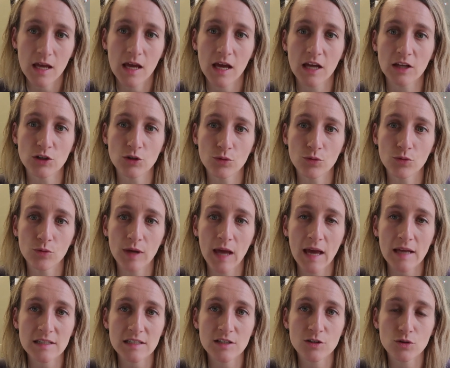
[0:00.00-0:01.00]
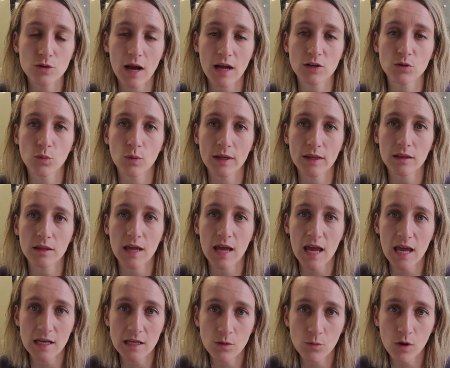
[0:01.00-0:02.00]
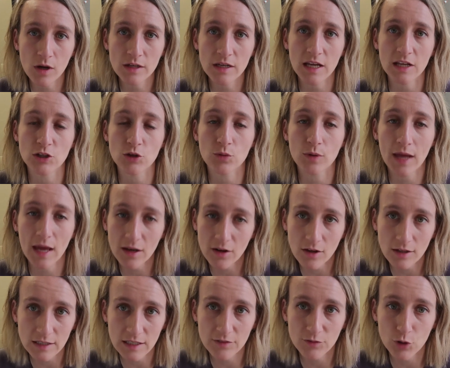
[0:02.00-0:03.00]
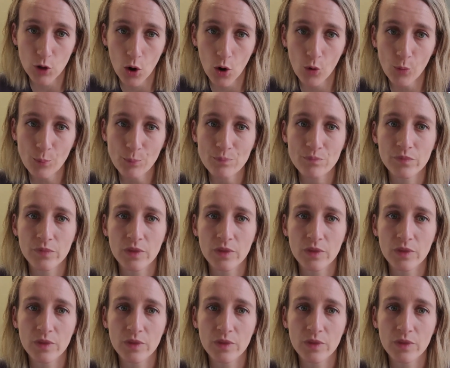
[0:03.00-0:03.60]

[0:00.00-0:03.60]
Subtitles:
and you can't interact with anyone and you cannot leave your home.